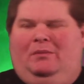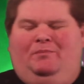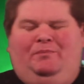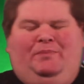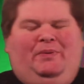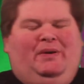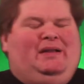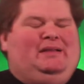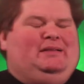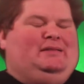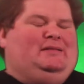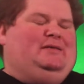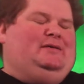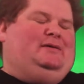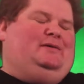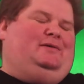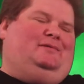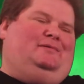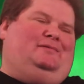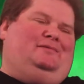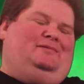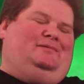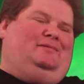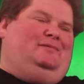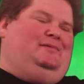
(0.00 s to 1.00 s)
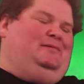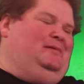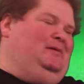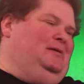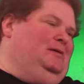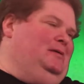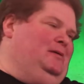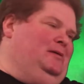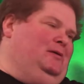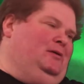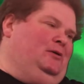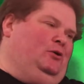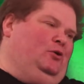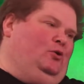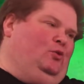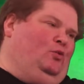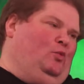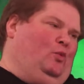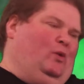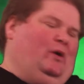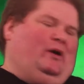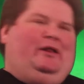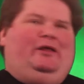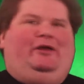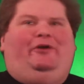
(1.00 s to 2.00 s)
But
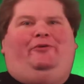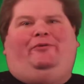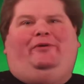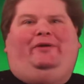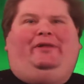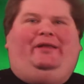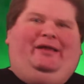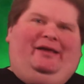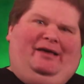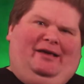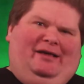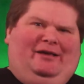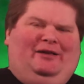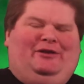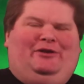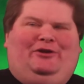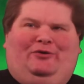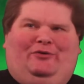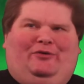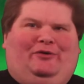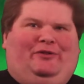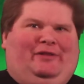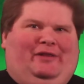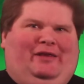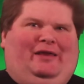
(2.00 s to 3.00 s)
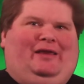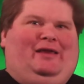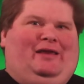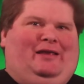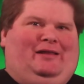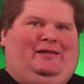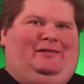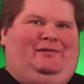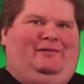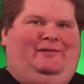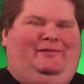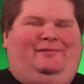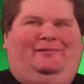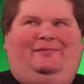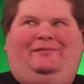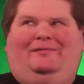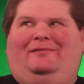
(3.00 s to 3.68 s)
what are you really going to do in the end?